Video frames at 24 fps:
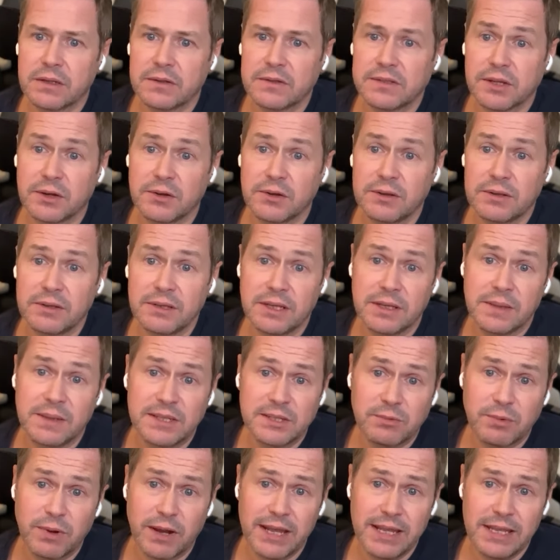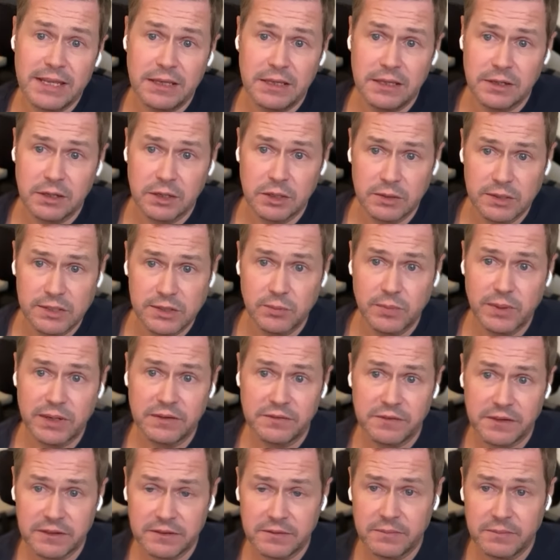So in this way, you're still
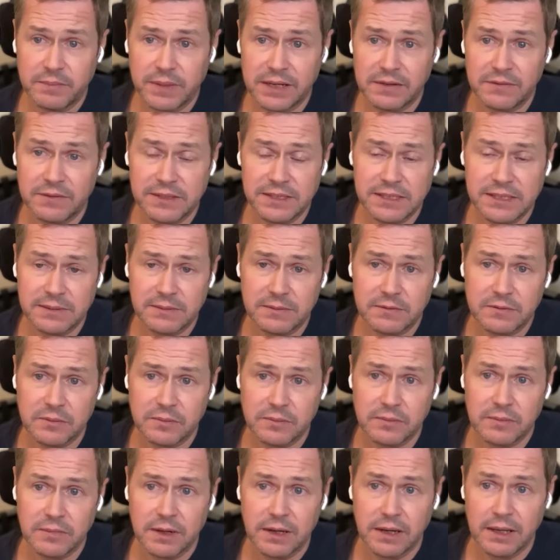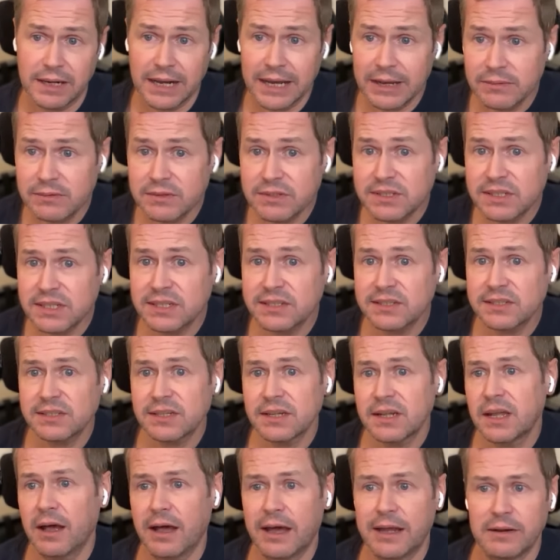benefiting from
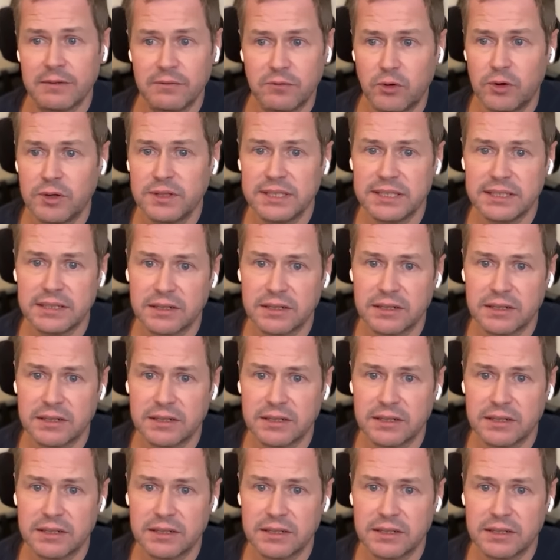allowances and avoiding